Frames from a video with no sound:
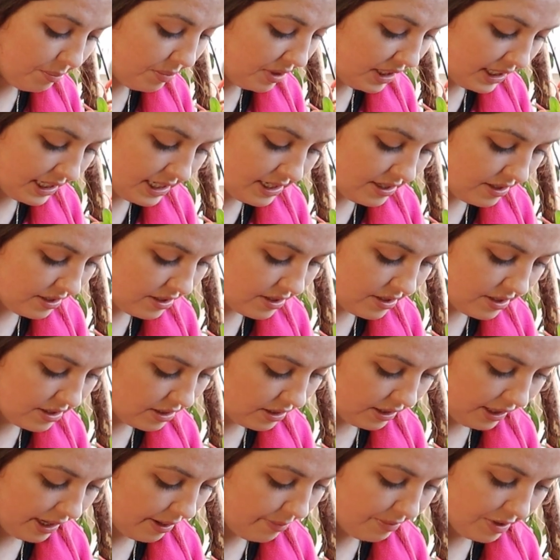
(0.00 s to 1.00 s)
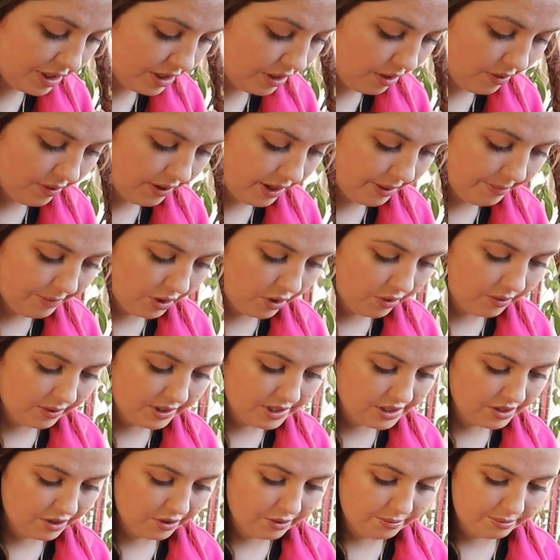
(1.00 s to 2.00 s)
Please let me know. I'm
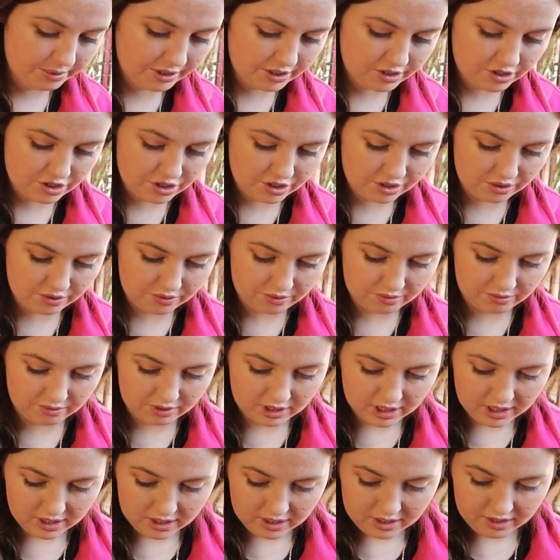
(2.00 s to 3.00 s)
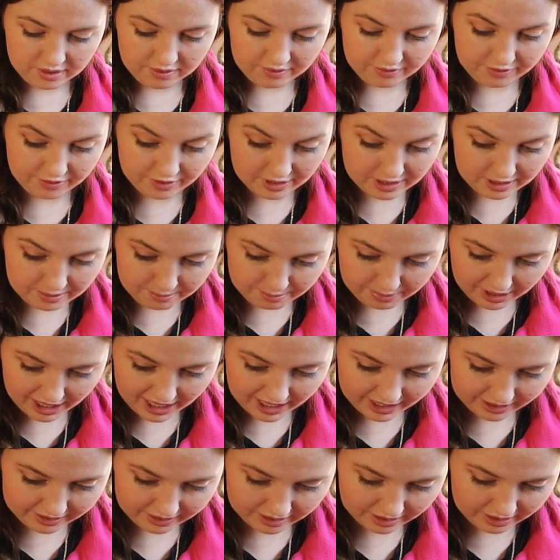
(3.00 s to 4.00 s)
always open to
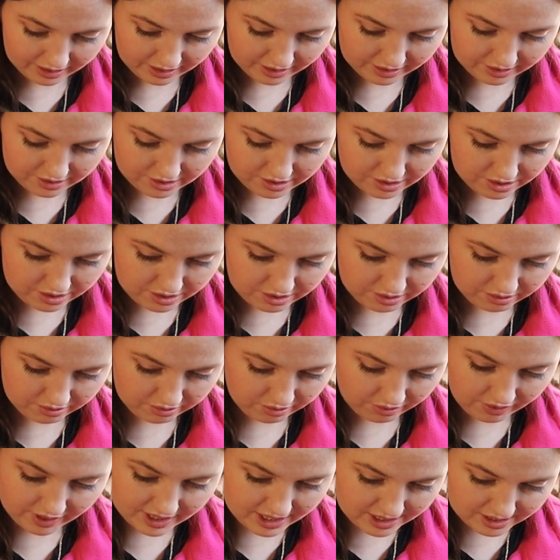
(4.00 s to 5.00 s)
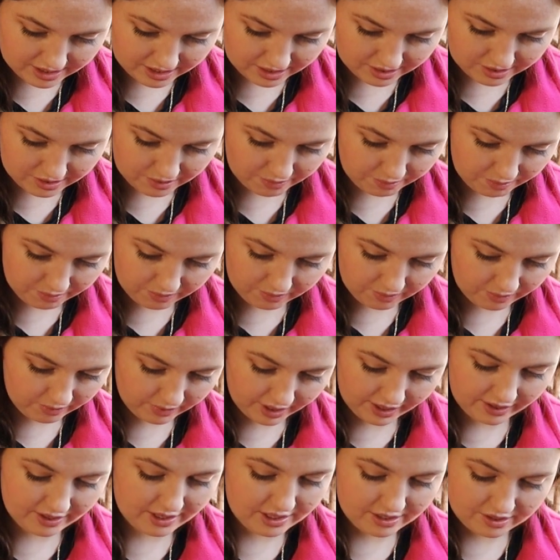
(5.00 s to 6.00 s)
feedback and criticism
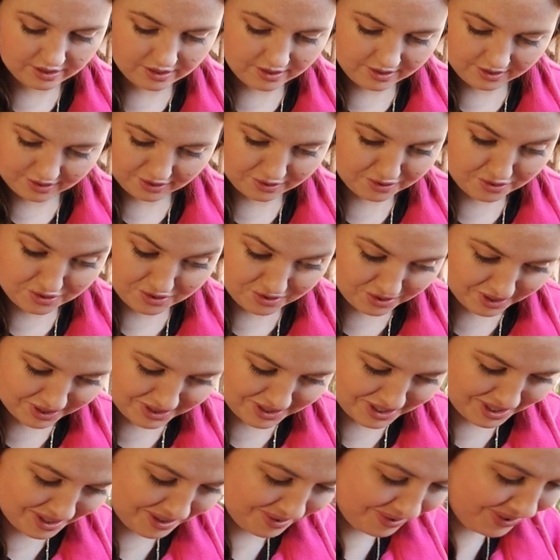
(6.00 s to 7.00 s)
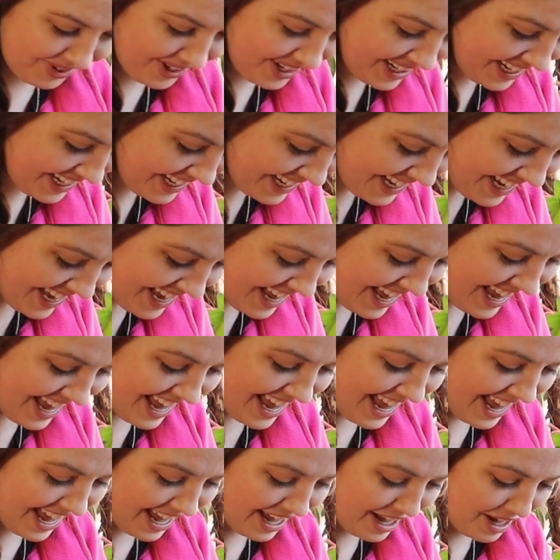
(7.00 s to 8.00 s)
where it's constructive.
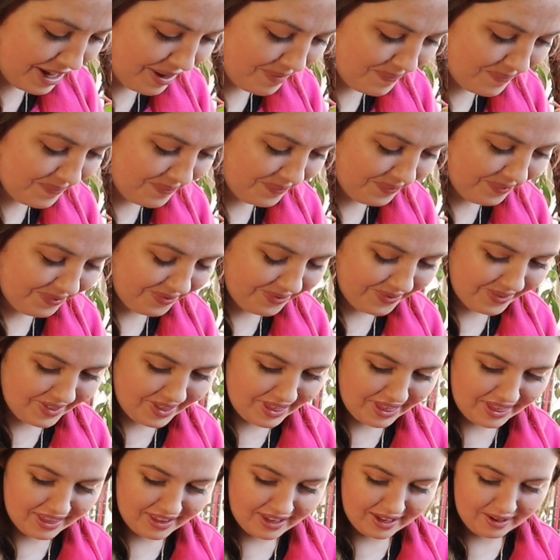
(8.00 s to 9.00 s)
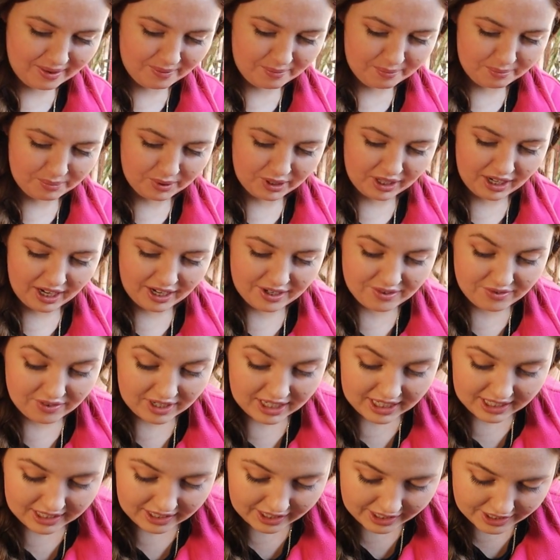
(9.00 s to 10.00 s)
But I'd
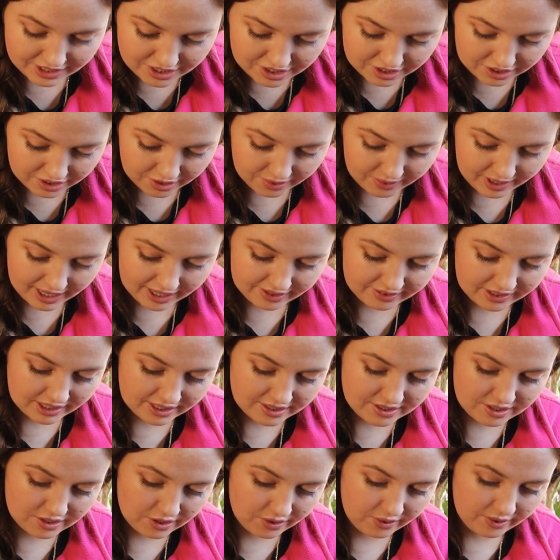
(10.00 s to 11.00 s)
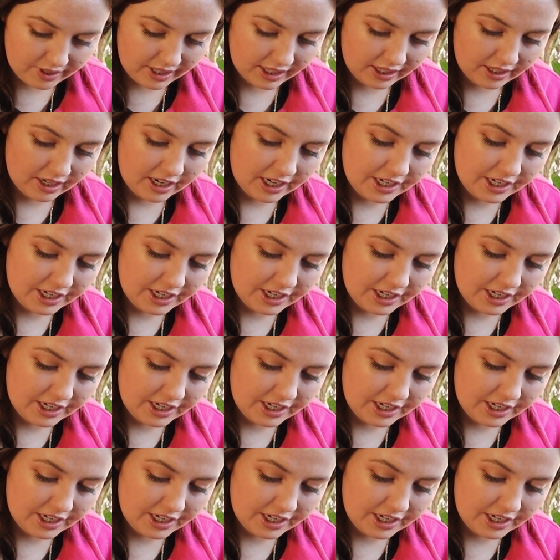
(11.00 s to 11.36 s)
really like to know how that's going.